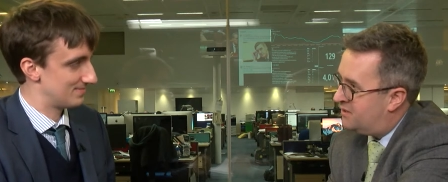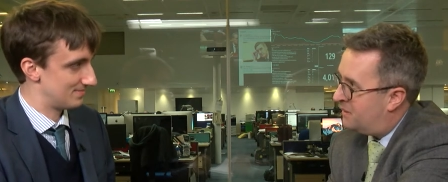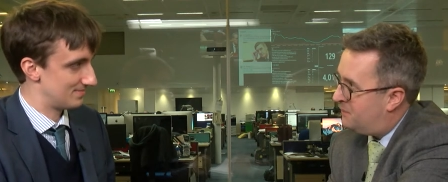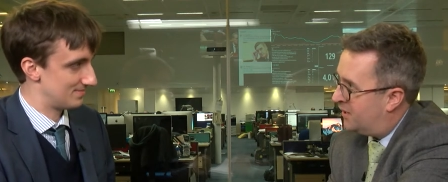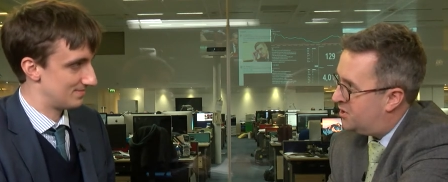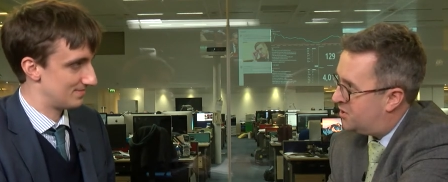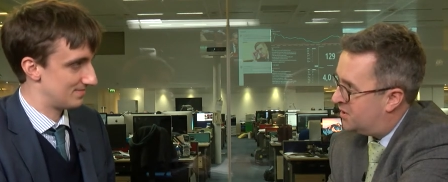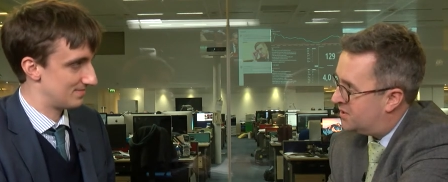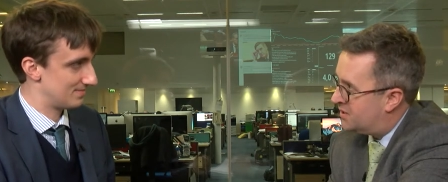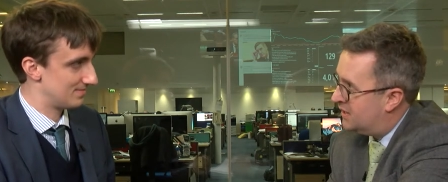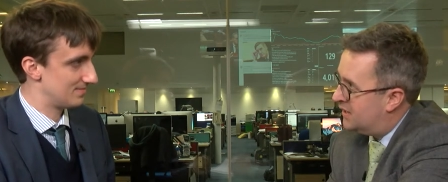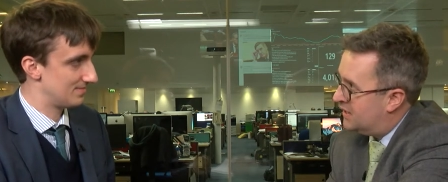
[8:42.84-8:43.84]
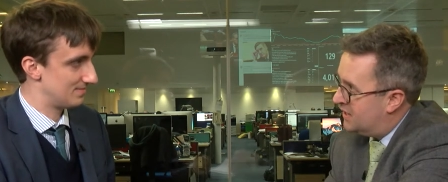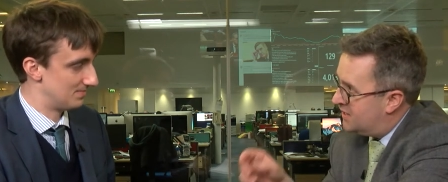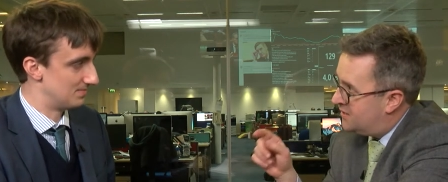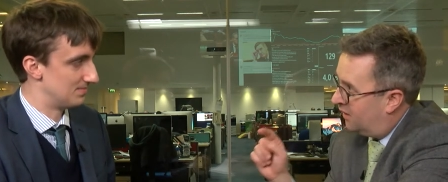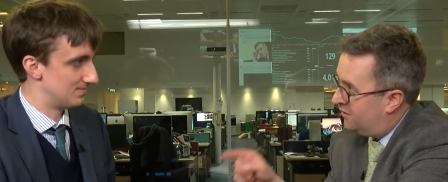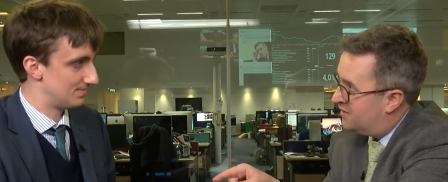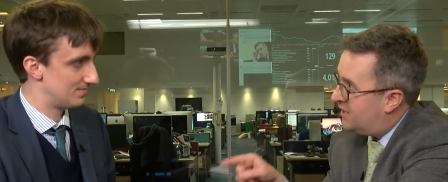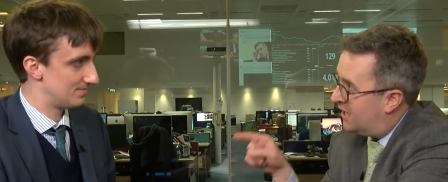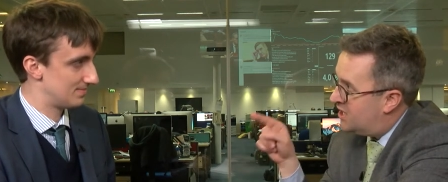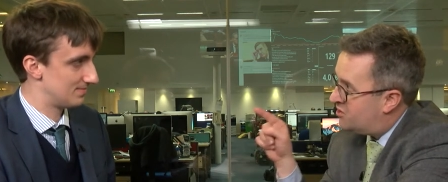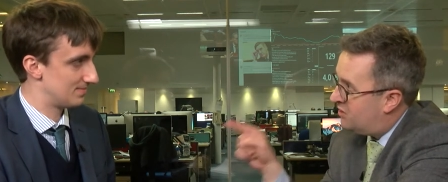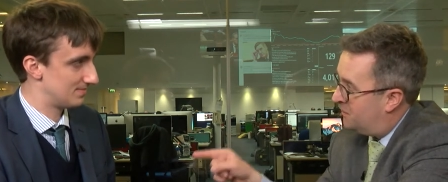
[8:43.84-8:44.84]
Speaker 1: backbenchers mm. starting to
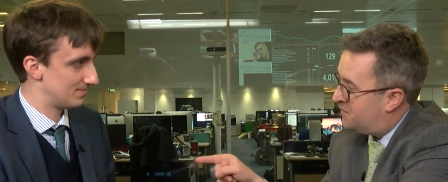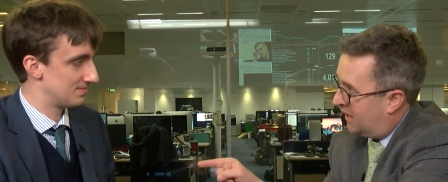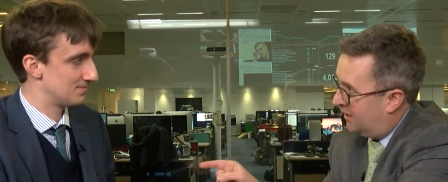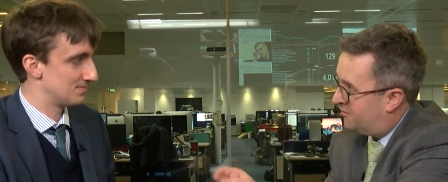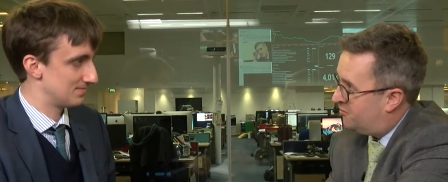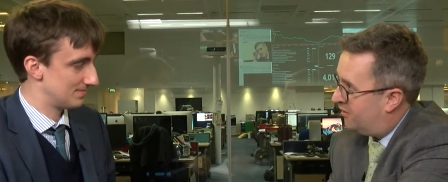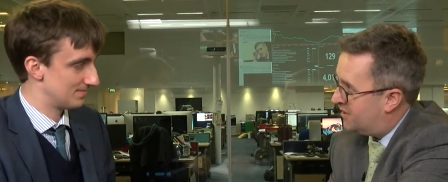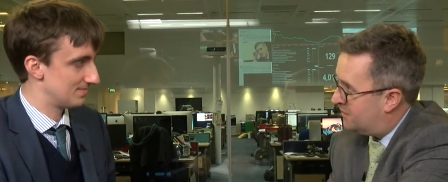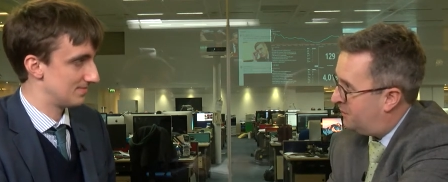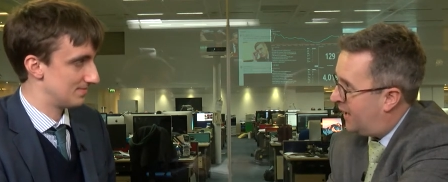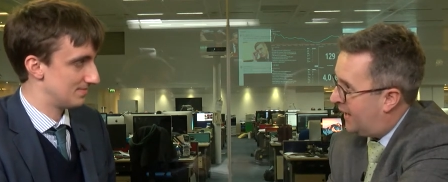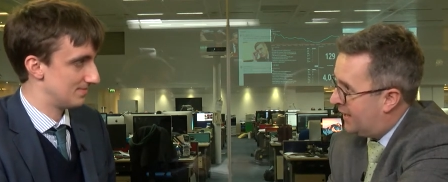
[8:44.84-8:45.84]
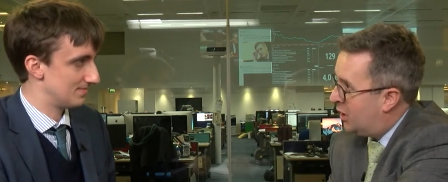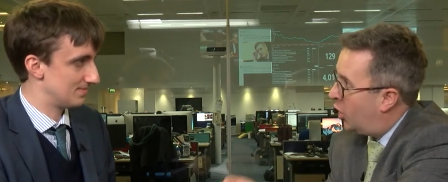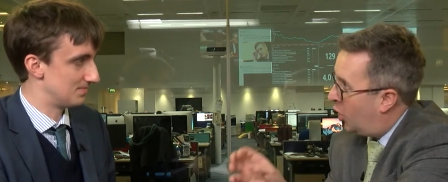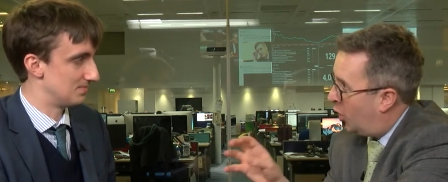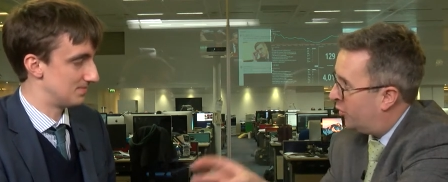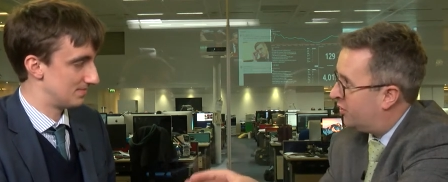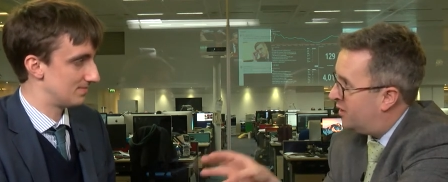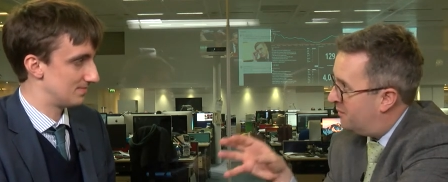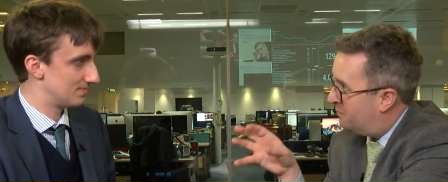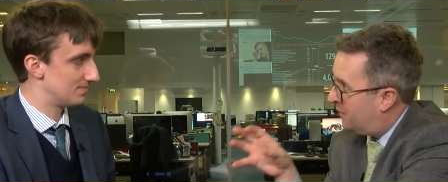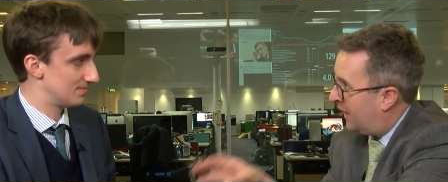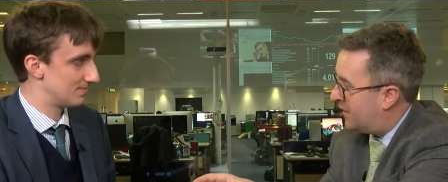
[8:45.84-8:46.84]
test strips out of Theresa May mm. on
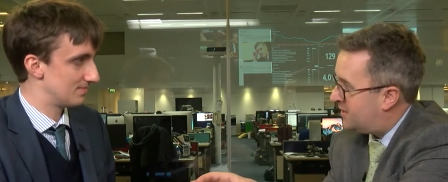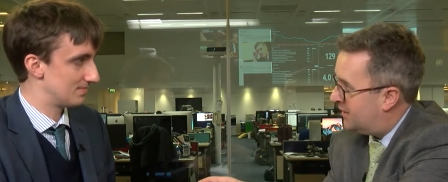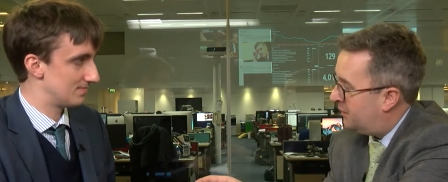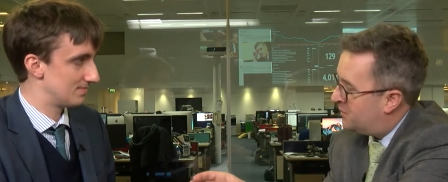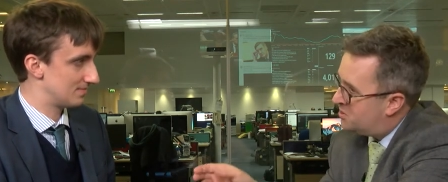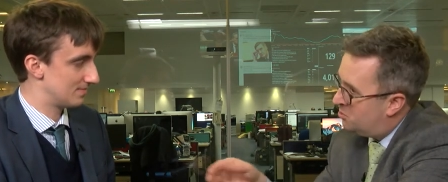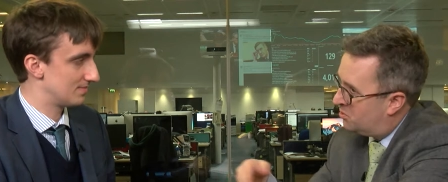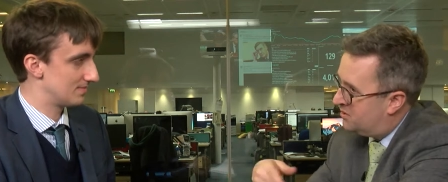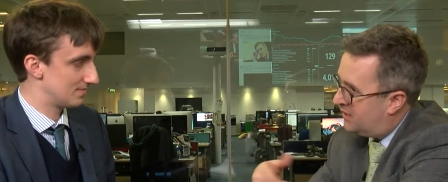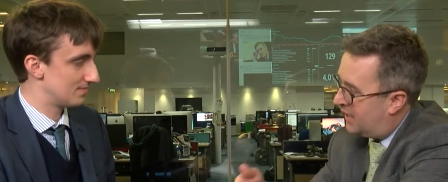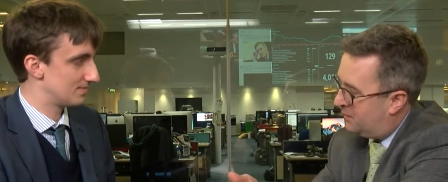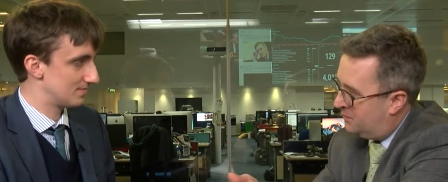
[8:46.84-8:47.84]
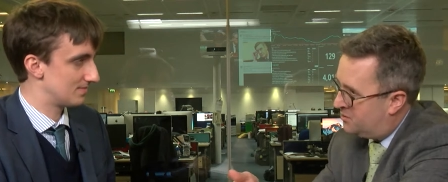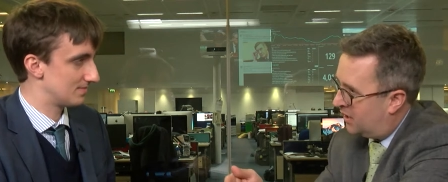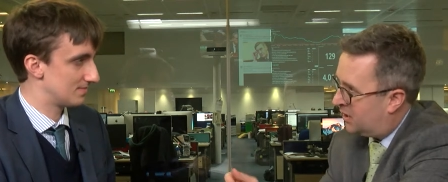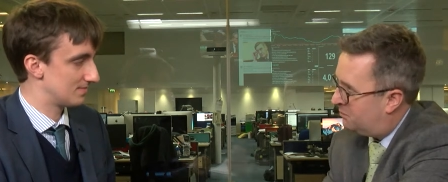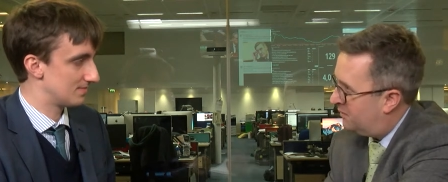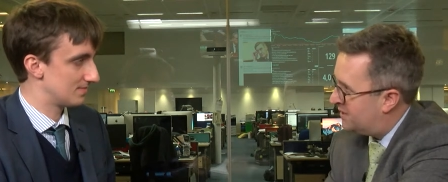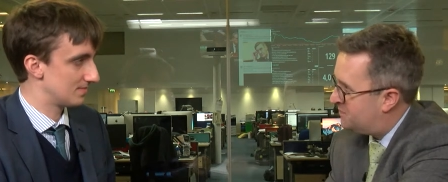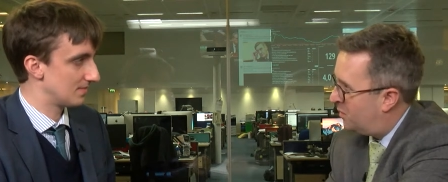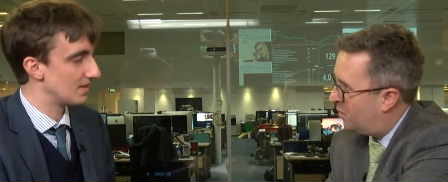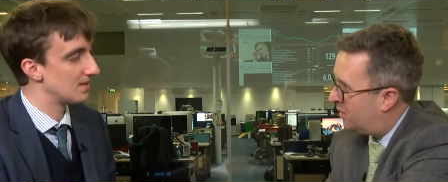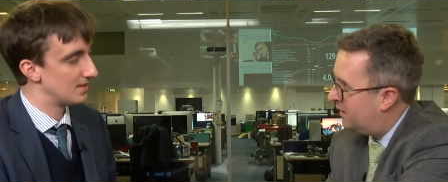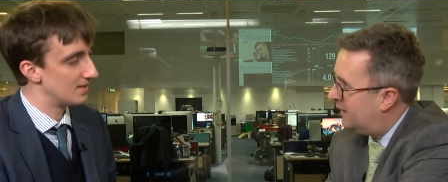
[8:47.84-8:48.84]
Brexit. And we saw today with Jacob
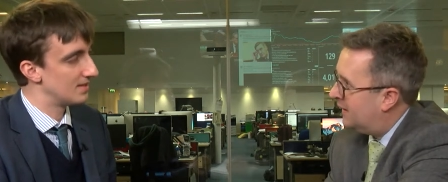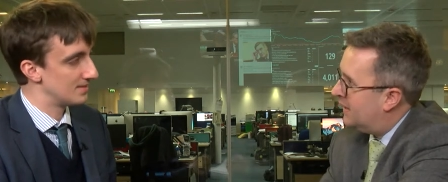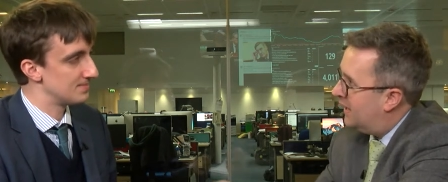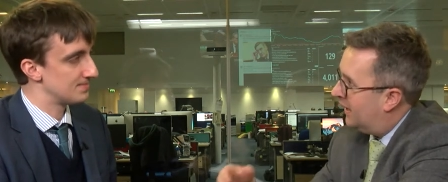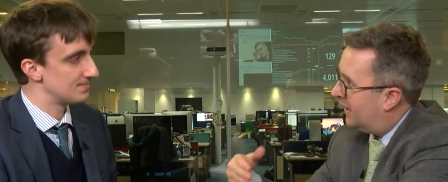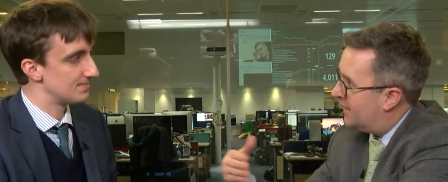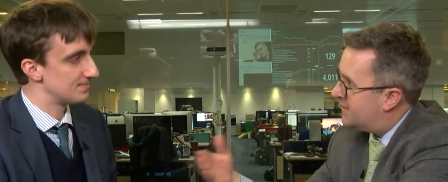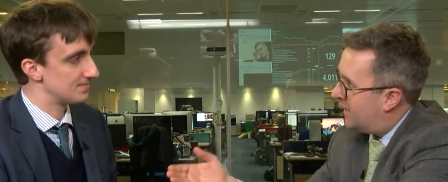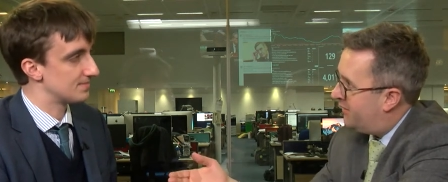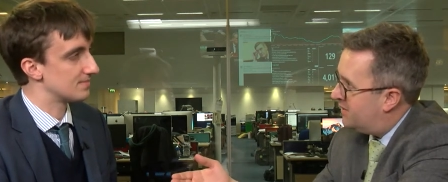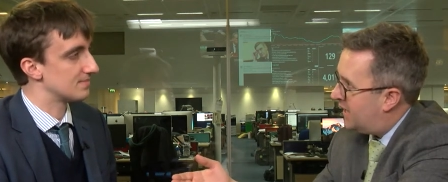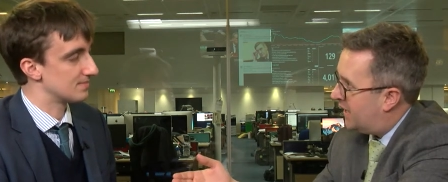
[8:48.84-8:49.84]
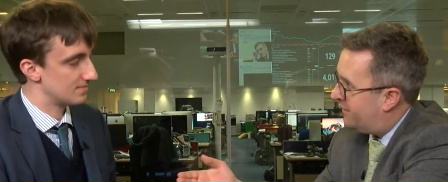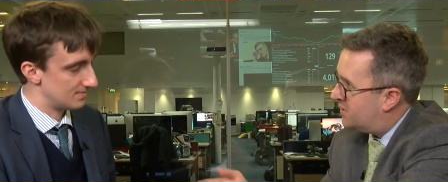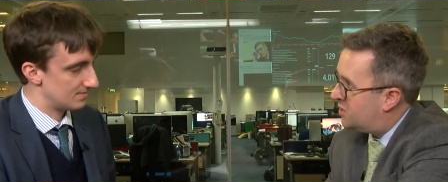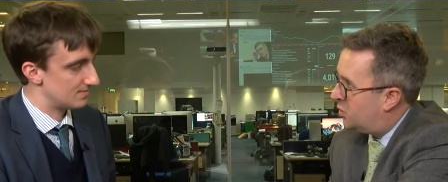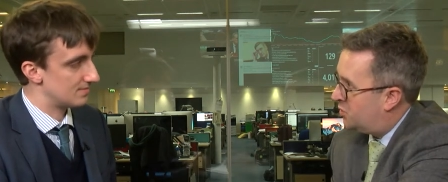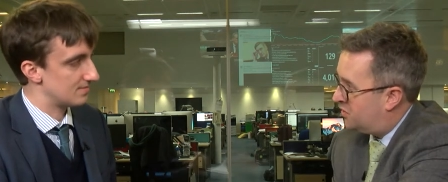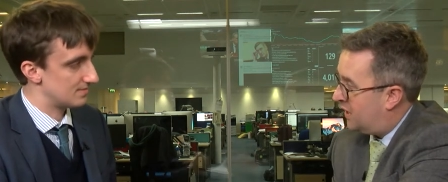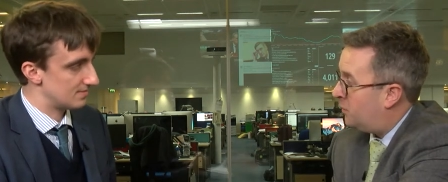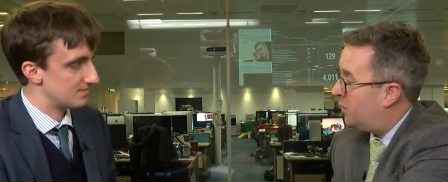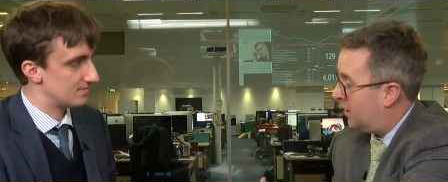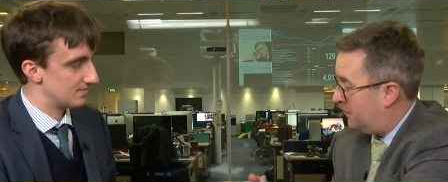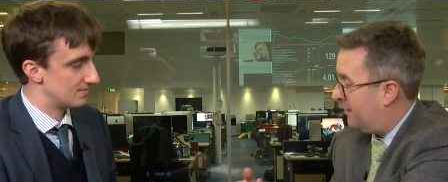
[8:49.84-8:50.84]
Rees-Mogg against David Davis saying we're
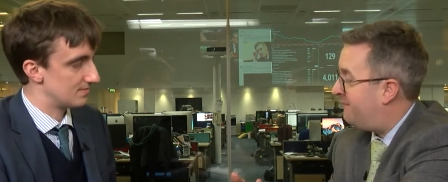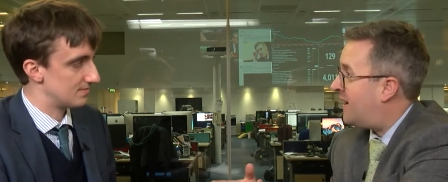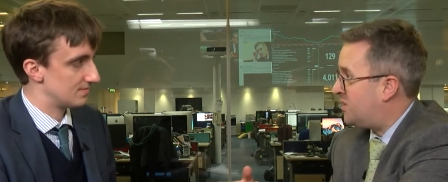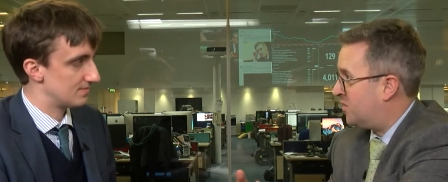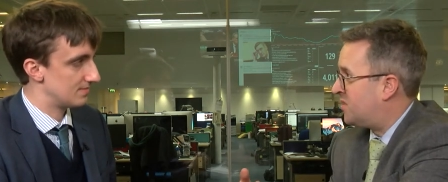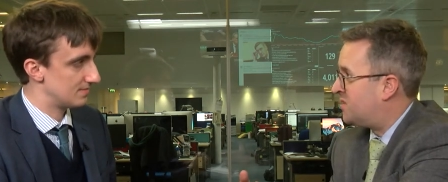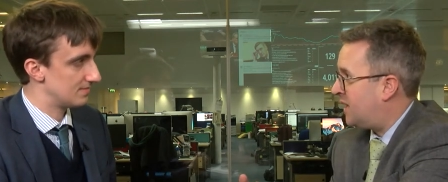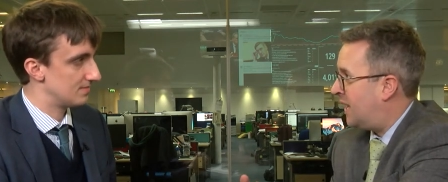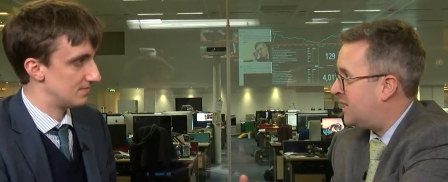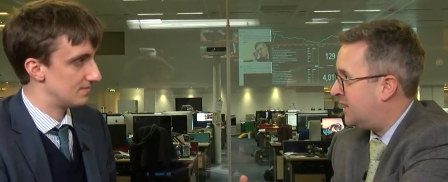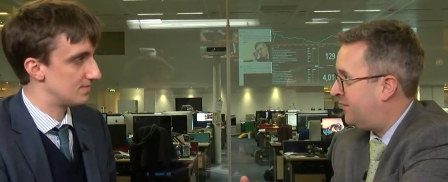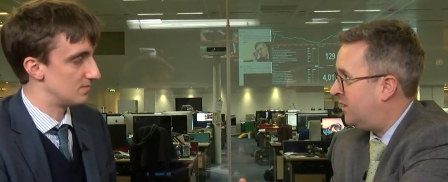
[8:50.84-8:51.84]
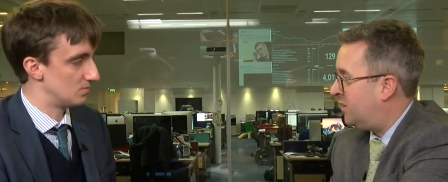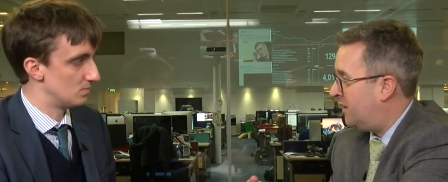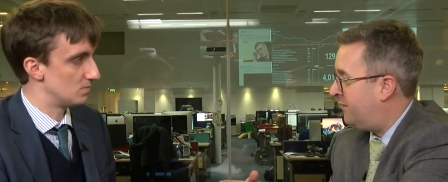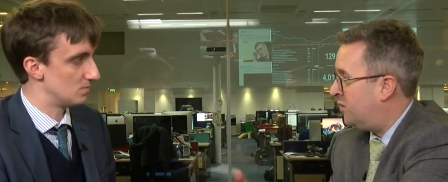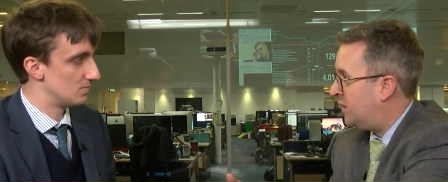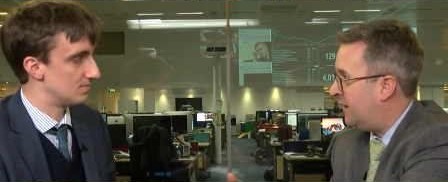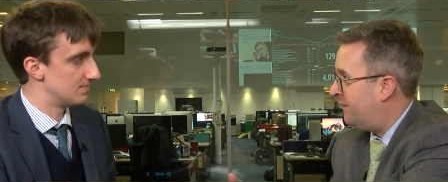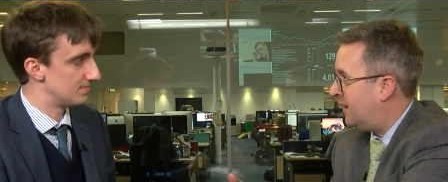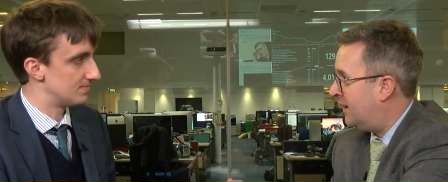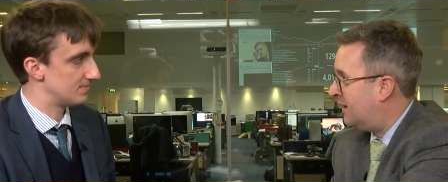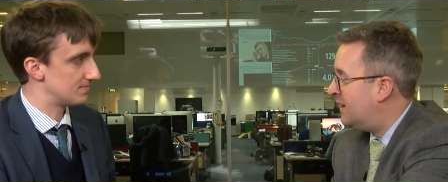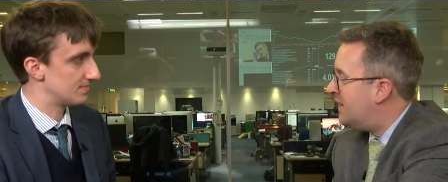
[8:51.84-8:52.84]
going to be a vassal state if you mm. if you hmm. give in.